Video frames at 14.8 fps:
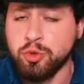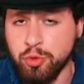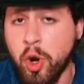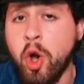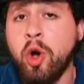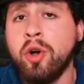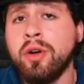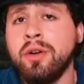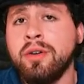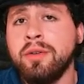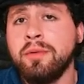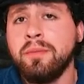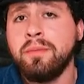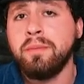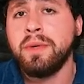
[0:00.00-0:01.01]
wrong
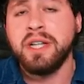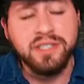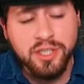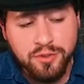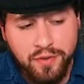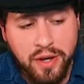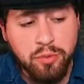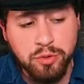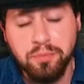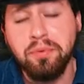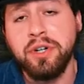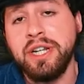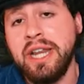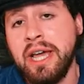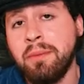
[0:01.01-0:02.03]
because this fight was
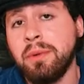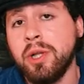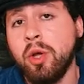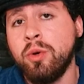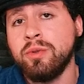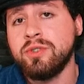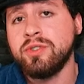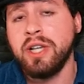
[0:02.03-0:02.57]
pretty damn close.